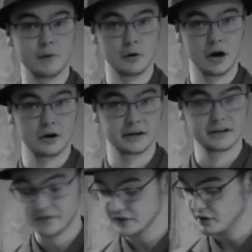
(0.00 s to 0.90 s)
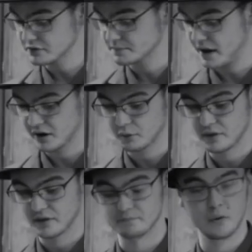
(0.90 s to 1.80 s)
I hope that's not the case.
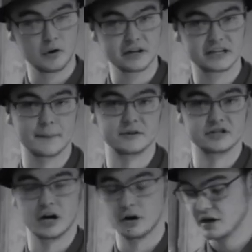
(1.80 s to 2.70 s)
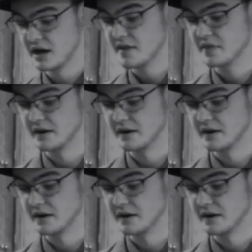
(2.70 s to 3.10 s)
I'd love to make more stuff.